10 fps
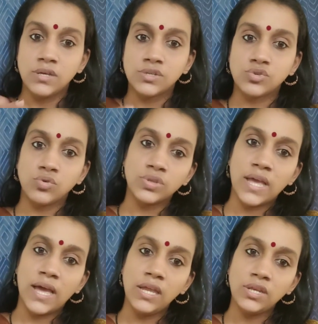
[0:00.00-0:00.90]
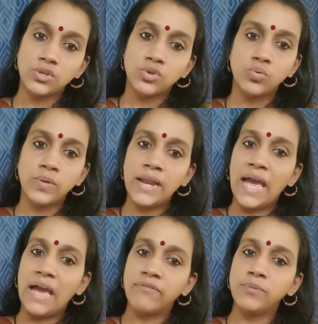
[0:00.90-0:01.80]
so that you will
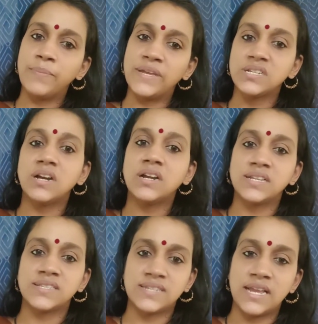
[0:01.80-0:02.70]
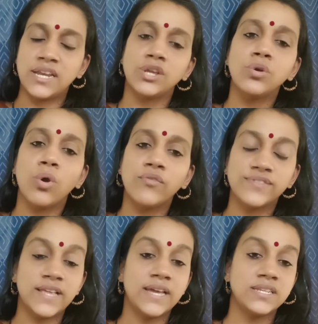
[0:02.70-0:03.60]
have a better understanding of
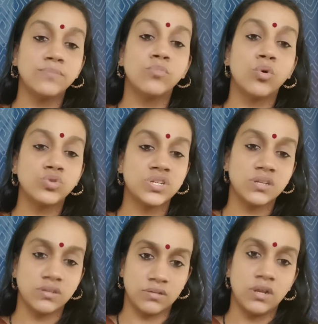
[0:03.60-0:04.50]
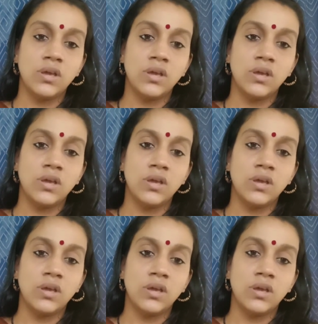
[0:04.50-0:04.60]
that emotion